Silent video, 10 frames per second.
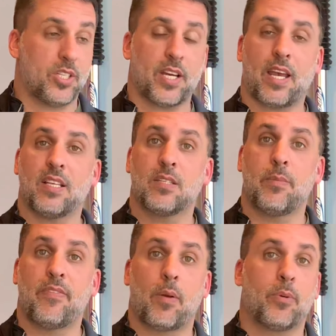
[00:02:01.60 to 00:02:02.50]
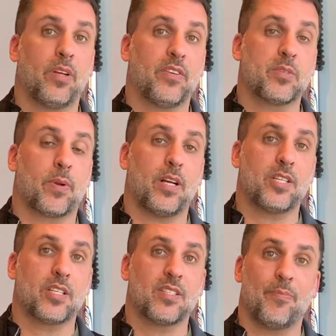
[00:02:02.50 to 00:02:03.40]
check out some of our previous
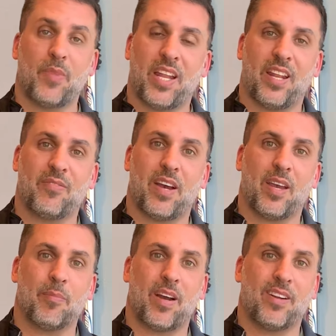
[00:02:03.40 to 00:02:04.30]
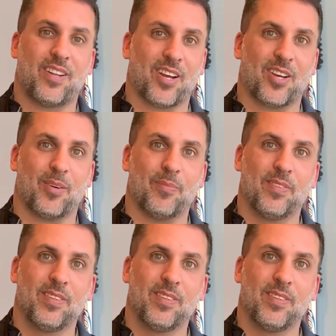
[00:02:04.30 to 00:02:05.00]
projects at nfiempire.com.